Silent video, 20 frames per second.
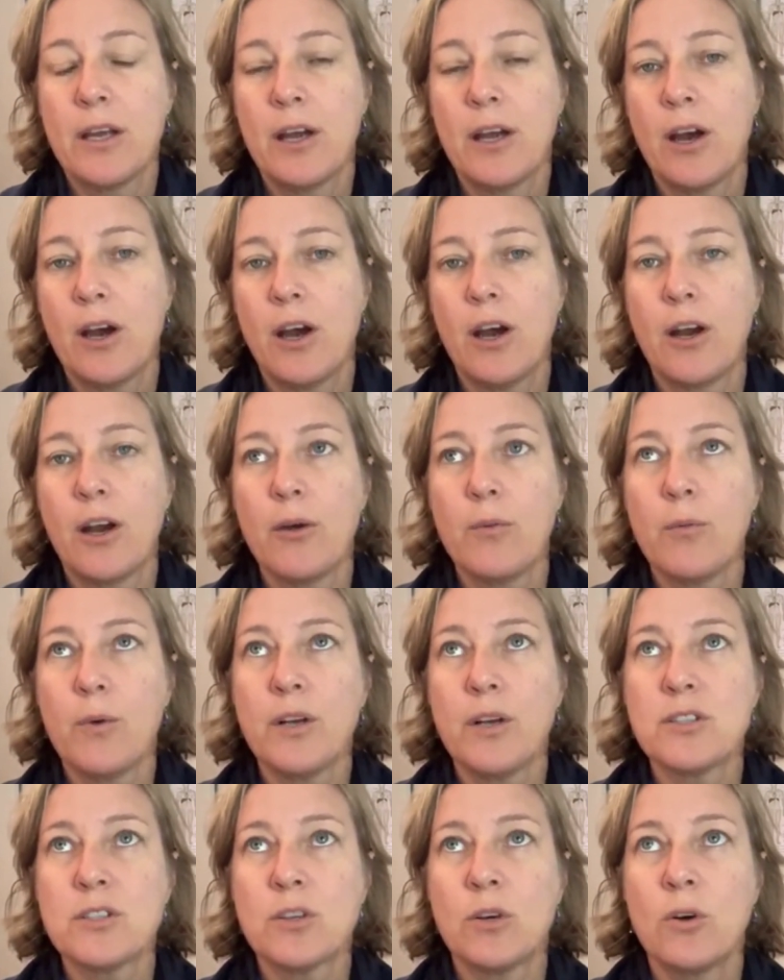I don't want
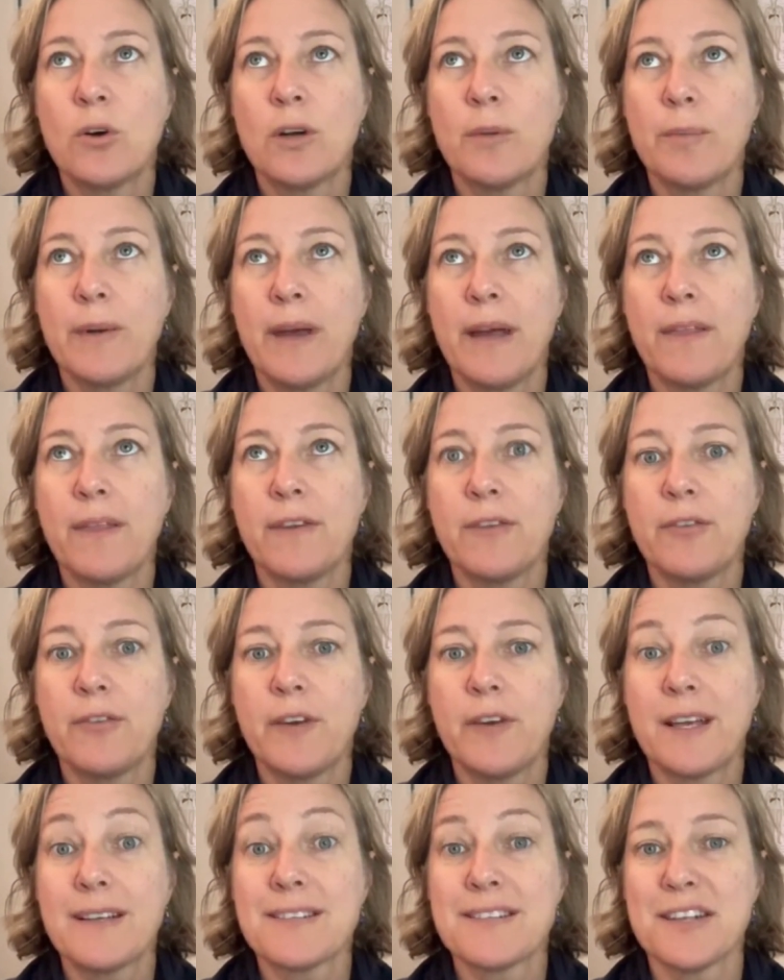to talk about the
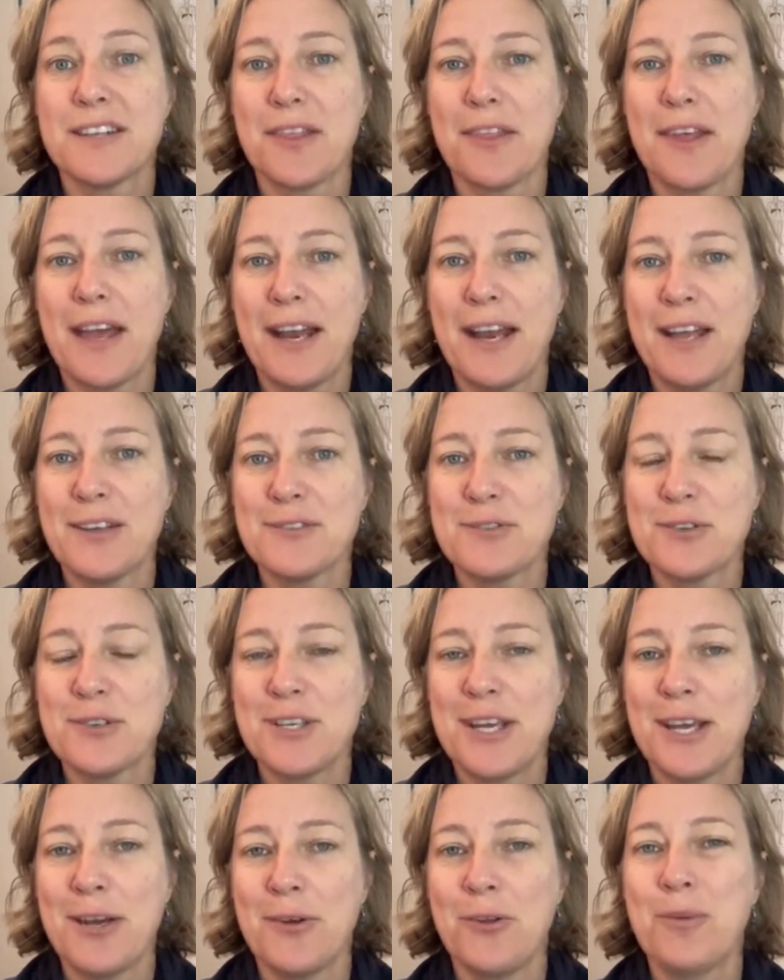effects that that has on your
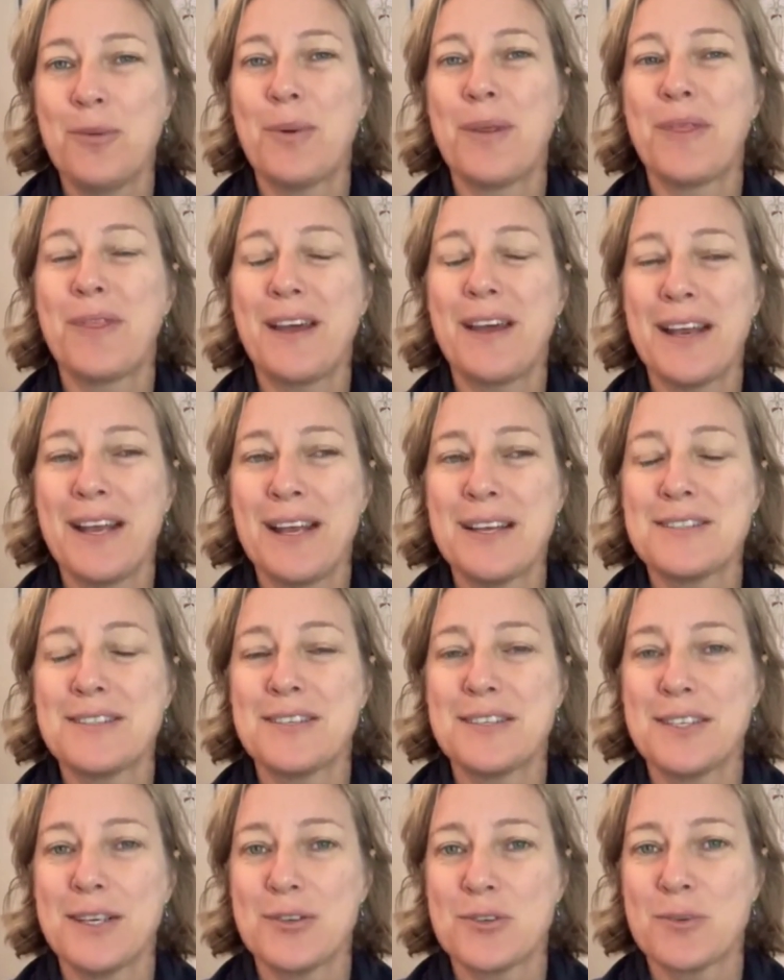health, but that has a
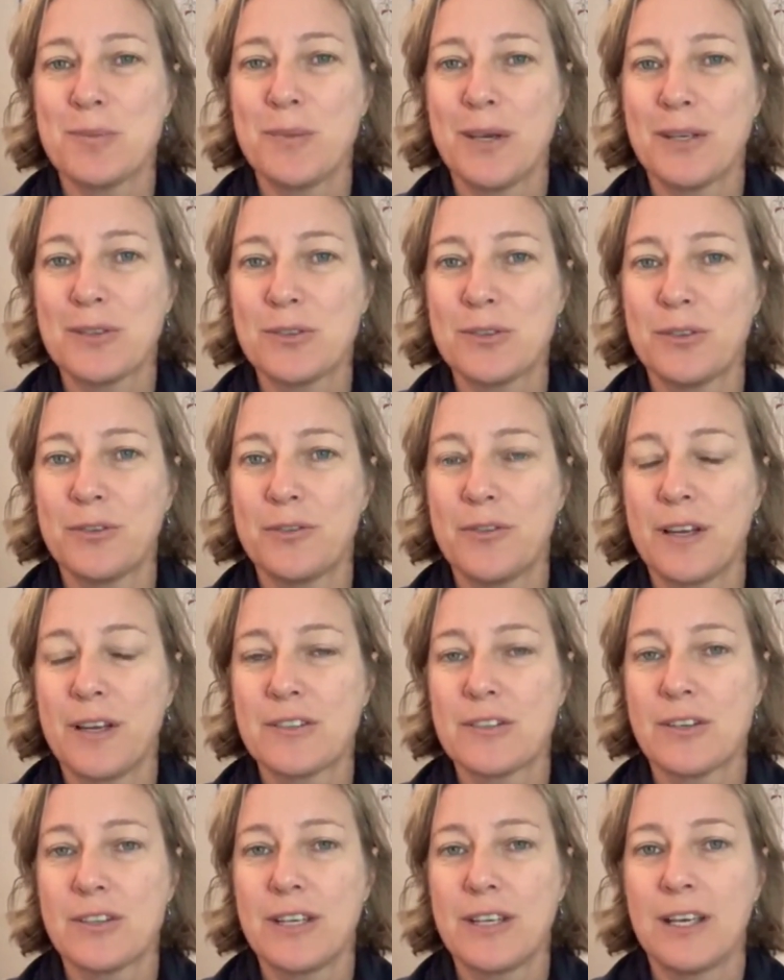detrimental effect
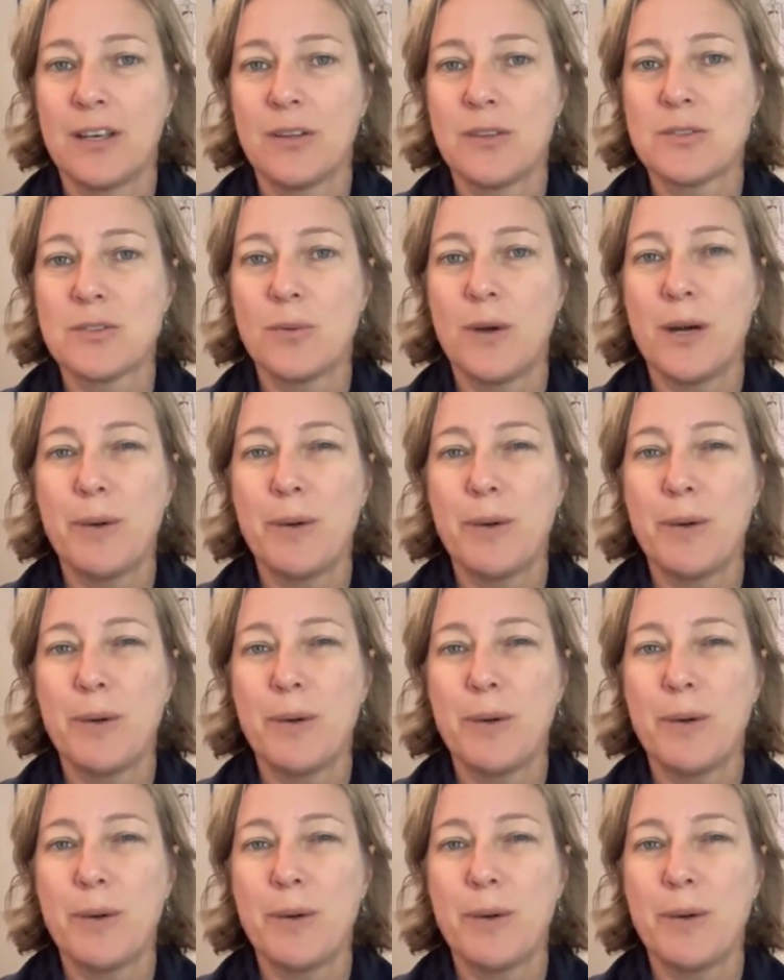on your health as well.